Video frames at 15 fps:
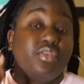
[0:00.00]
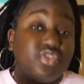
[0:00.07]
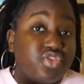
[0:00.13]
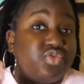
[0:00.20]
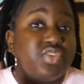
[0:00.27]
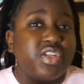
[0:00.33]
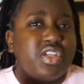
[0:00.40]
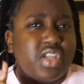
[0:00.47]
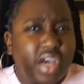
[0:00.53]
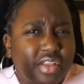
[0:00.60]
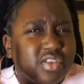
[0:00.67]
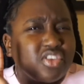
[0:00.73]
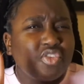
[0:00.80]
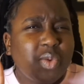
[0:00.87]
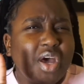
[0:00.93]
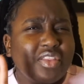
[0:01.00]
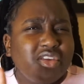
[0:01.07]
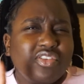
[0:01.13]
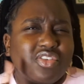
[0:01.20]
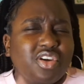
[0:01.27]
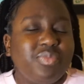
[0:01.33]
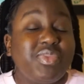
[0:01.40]
choose another spot of the
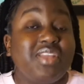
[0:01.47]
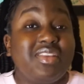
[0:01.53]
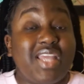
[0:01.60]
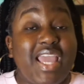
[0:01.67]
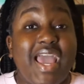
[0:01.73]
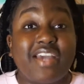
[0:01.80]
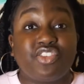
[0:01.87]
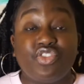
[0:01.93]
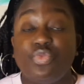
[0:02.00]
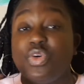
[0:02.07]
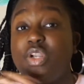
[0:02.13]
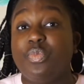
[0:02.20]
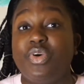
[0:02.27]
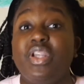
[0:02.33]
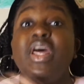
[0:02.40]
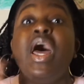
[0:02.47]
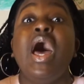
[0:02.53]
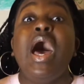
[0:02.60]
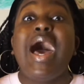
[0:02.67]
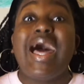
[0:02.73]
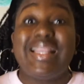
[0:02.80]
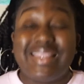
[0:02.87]
script that they actually want to put
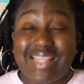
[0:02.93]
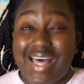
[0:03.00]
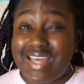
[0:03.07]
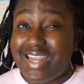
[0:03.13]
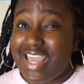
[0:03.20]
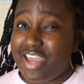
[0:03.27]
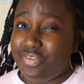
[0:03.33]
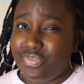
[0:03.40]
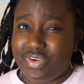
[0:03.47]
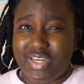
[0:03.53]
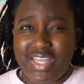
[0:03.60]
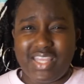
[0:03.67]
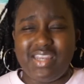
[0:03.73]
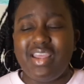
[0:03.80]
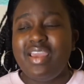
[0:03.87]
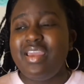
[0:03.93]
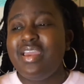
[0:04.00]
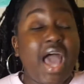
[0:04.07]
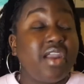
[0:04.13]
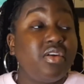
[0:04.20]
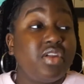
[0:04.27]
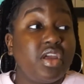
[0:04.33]
a lot of effort in.
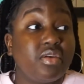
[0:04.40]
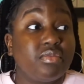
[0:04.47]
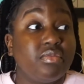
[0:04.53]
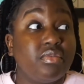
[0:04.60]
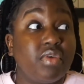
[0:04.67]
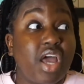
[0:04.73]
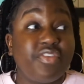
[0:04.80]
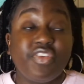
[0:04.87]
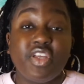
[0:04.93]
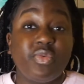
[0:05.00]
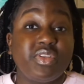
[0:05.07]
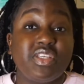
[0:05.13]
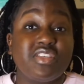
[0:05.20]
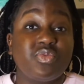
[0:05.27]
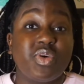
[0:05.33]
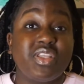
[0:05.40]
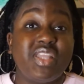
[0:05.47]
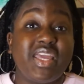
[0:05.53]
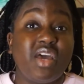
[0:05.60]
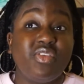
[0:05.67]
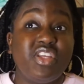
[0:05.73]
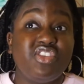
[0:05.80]
I don't know. I feel like with this one,
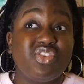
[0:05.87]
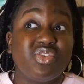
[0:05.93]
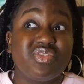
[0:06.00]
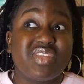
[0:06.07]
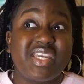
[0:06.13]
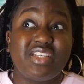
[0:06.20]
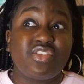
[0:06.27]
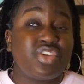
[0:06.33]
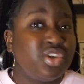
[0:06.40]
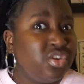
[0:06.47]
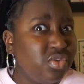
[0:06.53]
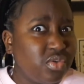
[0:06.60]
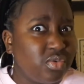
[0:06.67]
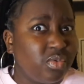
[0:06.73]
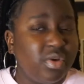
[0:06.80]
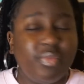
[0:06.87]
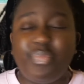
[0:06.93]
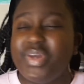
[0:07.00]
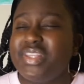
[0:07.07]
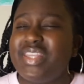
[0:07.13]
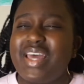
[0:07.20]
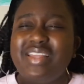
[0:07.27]
they only chose like 2,
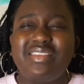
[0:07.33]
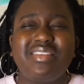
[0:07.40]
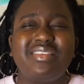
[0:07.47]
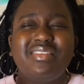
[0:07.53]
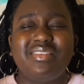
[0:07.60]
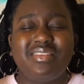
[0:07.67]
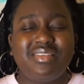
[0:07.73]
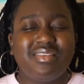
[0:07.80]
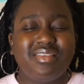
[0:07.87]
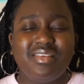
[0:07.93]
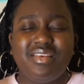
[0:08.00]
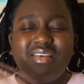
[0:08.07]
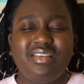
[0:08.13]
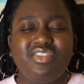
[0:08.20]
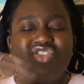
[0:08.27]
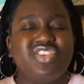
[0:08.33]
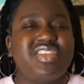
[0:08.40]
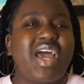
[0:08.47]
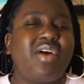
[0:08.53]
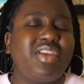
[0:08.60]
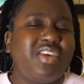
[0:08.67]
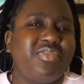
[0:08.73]
but that's just
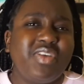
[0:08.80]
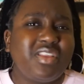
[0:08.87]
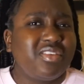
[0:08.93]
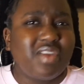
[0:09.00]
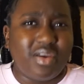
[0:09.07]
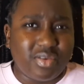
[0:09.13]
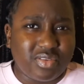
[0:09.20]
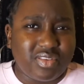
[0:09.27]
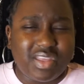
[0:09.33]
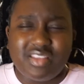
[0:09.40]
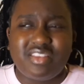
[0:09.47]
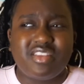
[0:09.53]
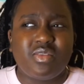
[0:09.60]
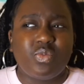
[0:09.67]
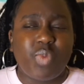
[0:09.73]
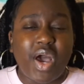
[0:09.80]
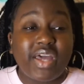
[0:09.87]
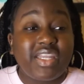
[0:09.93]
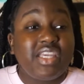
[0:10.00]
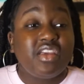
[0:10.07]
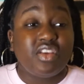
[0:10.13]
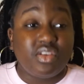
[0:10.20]
how Netflix goes. It's
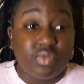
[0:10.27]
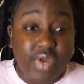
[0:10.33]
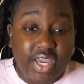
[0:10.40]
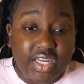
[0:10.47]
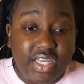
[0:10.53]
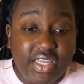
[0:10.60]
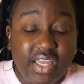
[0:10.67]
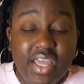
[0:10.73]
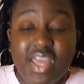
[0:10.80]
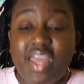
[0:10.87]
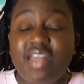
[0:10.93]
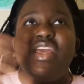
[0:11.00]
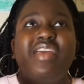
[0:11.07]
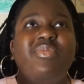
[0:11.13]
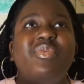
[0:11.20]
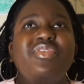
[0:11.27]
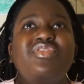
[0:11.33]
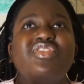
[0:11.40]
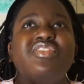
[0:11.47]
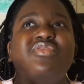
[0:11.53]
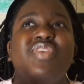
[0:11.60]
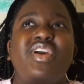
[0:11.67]
spotty good writing. It was
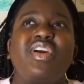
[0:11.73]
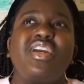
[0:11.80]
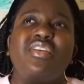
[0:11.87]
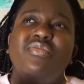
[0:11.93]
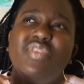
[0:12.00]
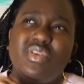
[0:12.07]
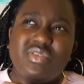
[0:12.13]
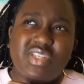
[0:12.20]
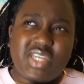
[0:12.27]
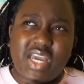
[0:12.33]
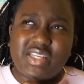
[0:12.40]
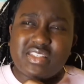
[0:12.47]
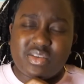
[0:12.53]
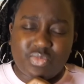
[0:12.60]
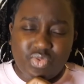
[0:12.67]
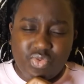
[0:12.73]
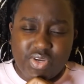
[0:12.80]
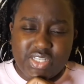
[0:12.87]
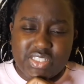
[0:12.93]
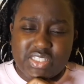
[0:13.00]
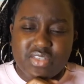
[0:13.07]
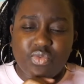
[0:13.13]
just very confusing at some
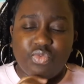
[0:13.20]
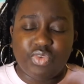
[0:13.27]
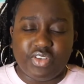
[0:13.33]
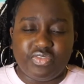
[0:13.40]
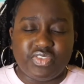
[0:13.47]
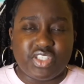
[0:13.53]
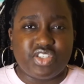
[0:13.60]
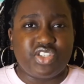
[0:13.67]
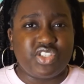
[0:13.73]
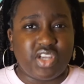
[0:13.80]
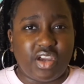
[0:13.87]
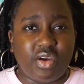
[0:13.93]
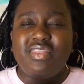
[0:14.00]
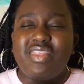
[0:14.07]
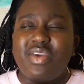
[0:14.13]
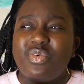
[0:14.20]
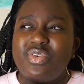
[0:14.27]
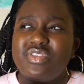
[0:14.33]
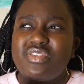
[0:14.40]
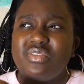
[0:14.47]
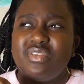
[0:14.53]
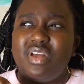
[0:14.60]
points with this show. There
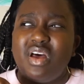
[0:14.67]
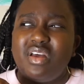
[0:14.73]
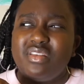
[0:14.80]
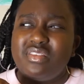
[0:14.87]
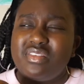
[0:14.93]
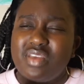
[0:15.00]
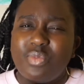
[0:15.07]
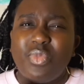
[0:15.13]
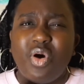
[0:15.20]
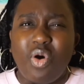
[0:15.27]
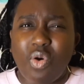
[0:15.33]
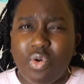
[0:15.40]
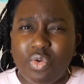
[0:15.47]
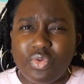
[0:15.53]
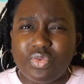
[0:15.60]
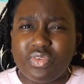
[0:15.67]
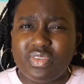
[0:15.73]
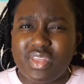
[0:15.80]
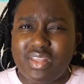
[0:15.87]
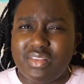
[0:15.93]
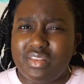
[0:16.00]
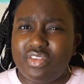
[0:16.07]
was some holes
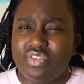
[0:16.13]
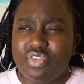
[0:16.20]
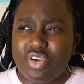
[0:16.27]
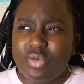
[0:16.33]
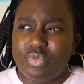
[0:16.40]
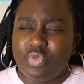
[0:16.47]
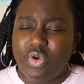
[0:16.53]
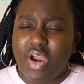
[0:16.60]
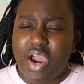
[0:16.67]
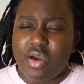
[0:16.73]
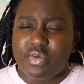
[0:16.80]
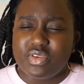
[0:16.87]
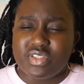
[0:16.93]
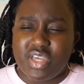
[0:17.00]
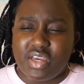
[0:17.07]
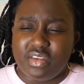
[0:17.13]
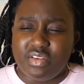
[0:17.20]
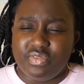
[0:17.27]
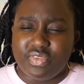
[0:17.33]
in the script where I was kind of